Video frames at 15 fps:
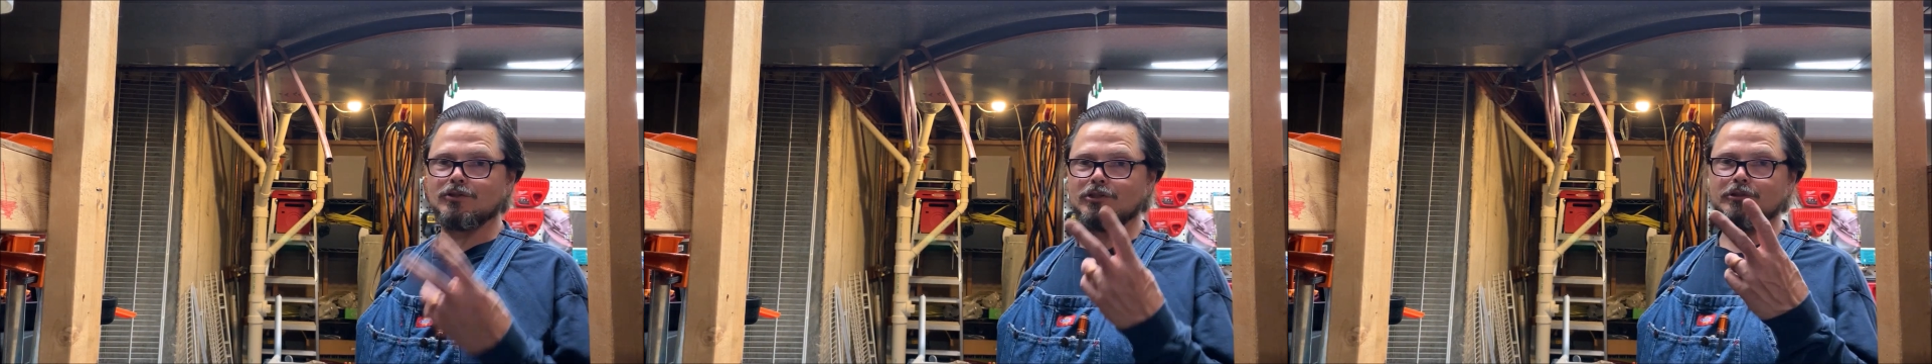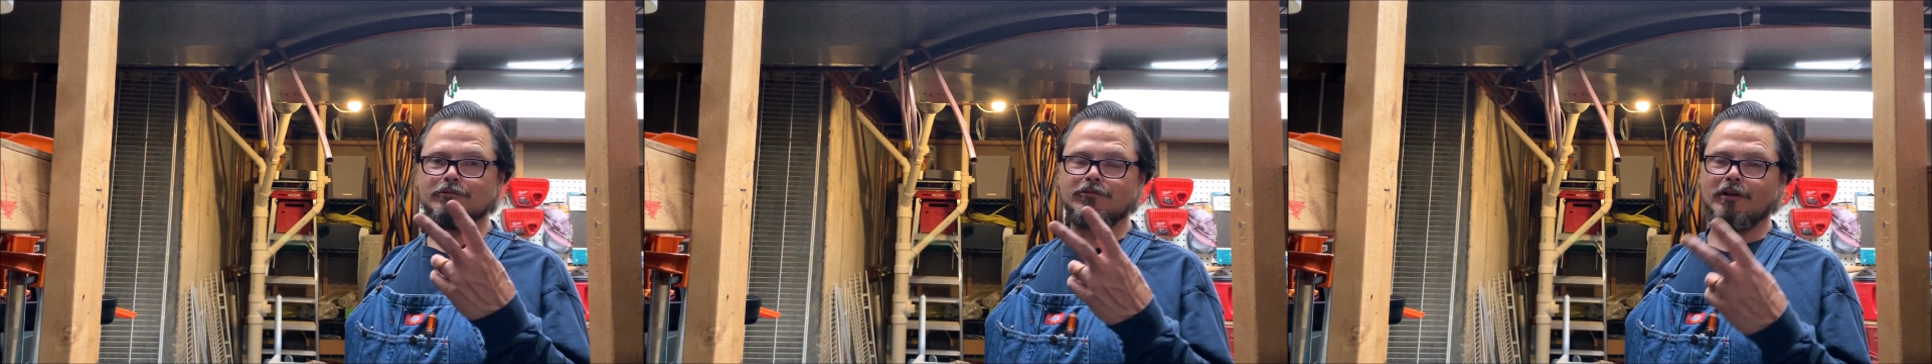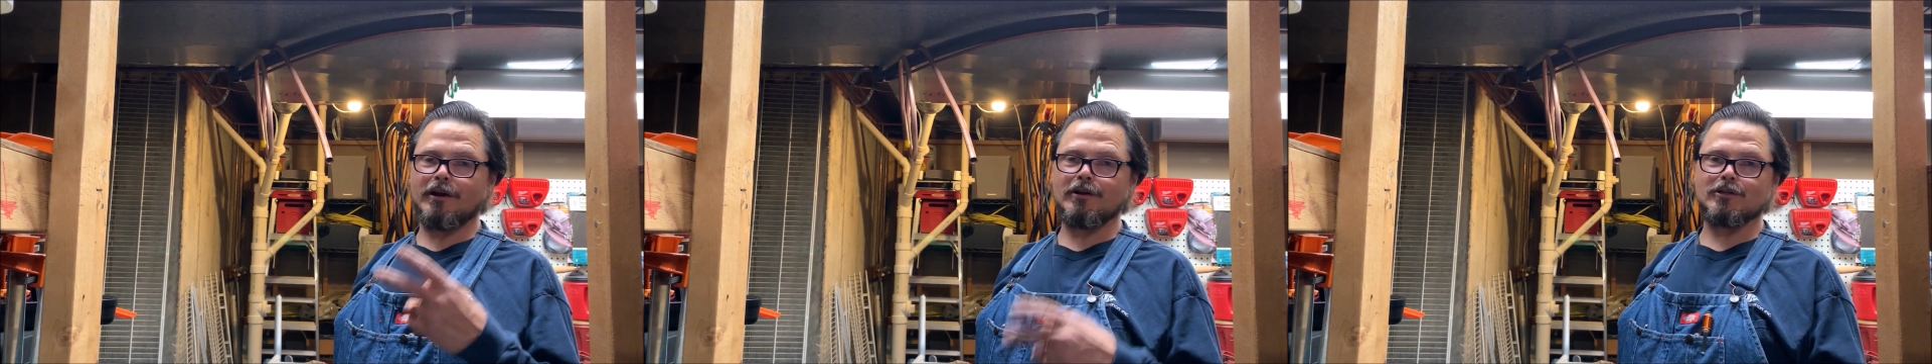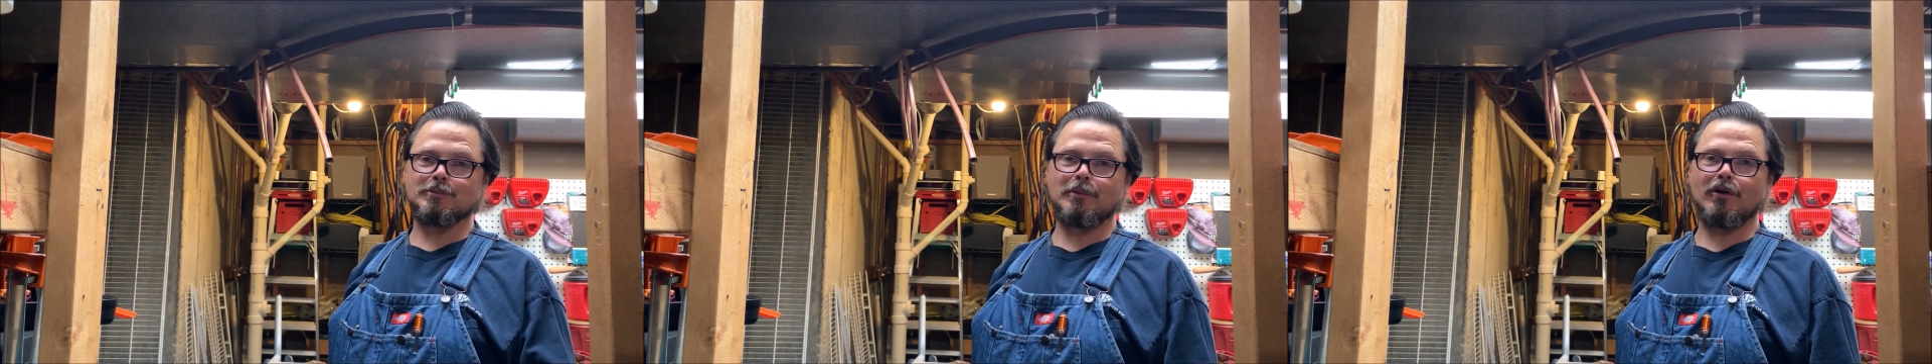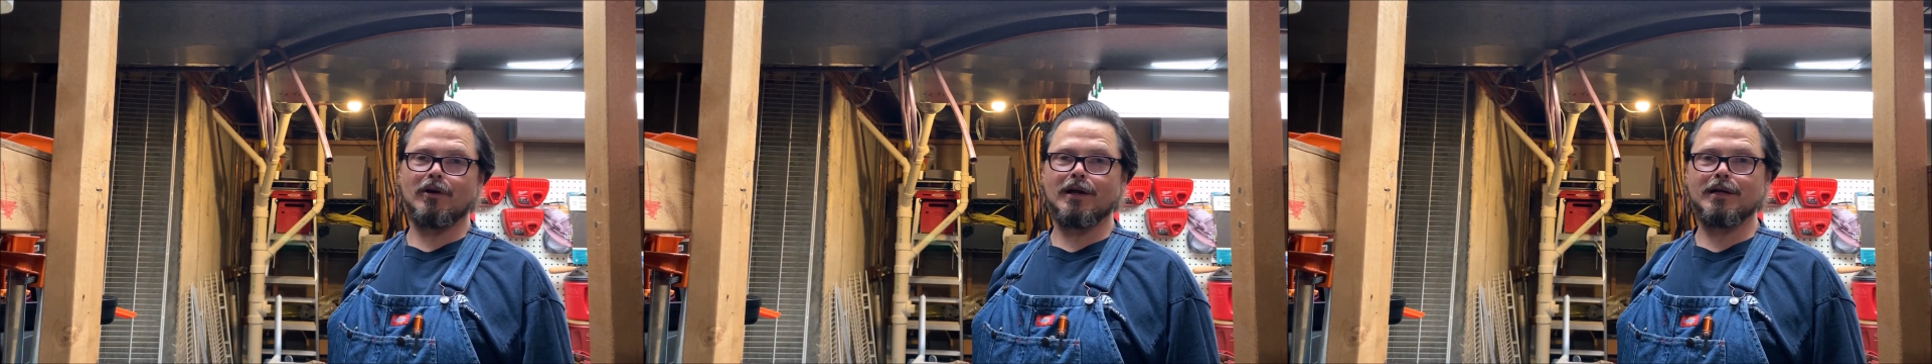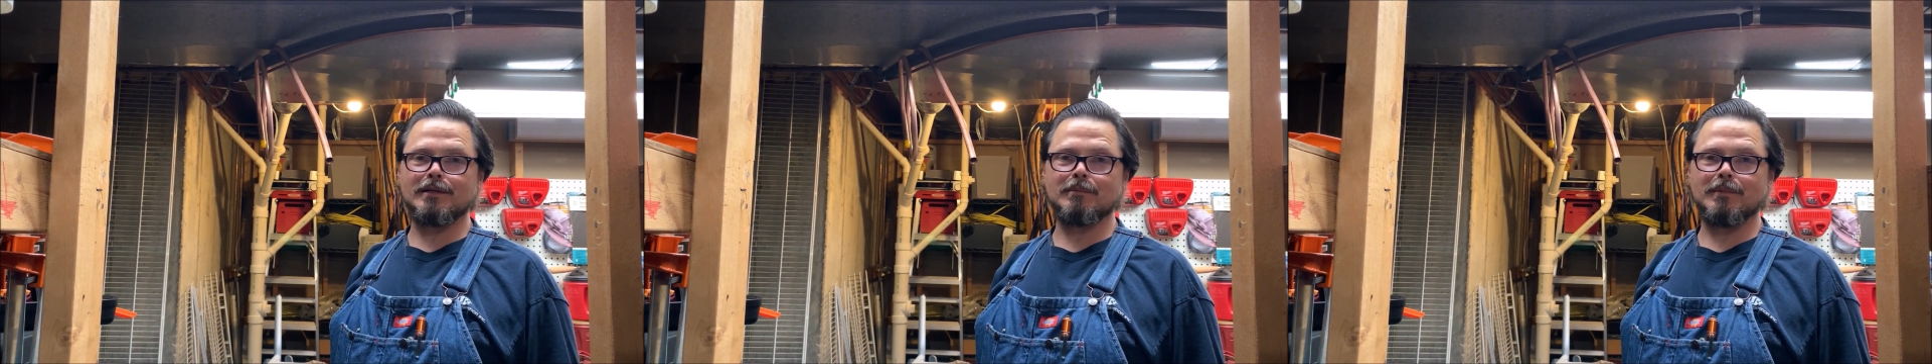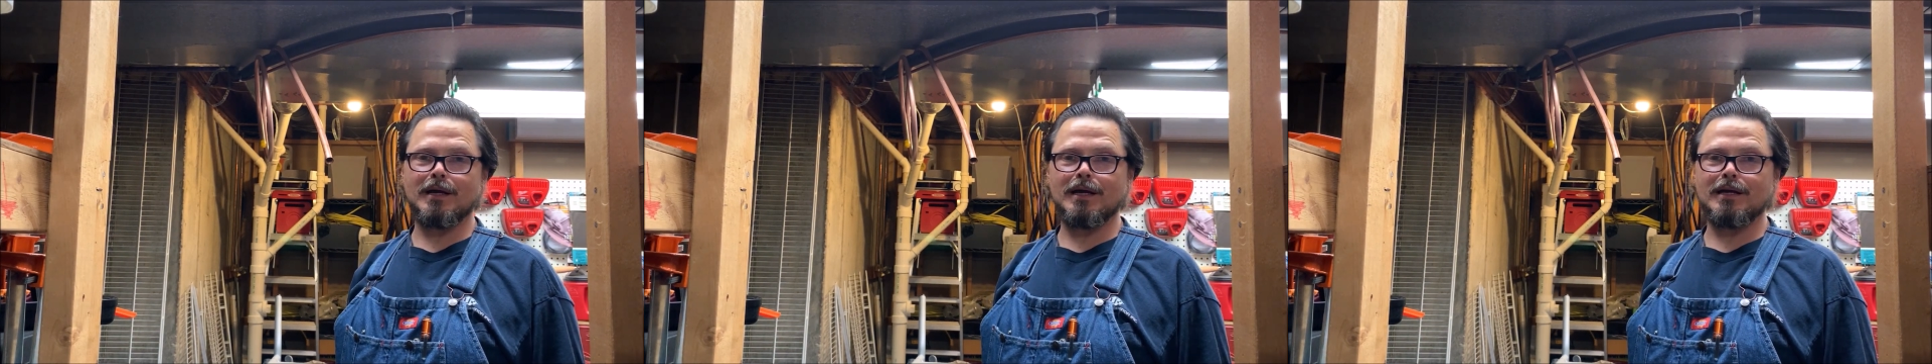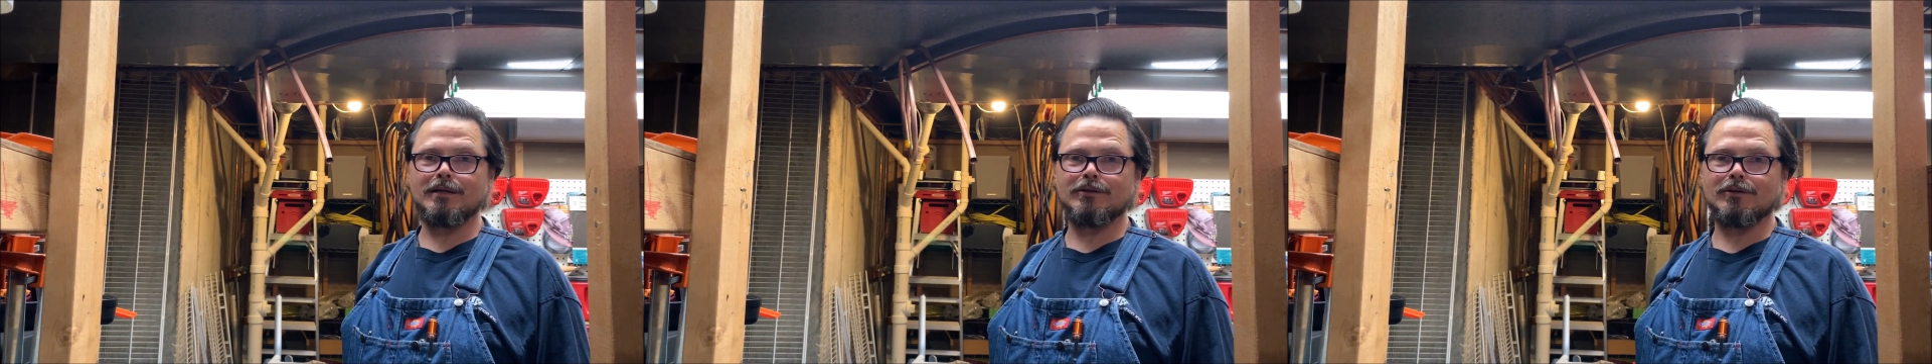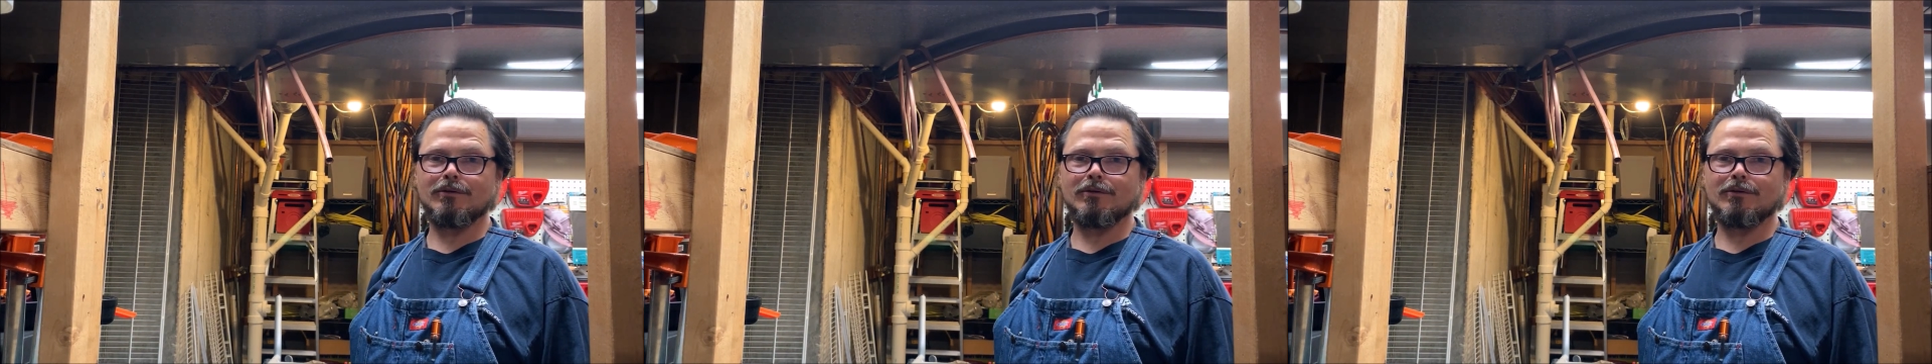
2 flares per head to make,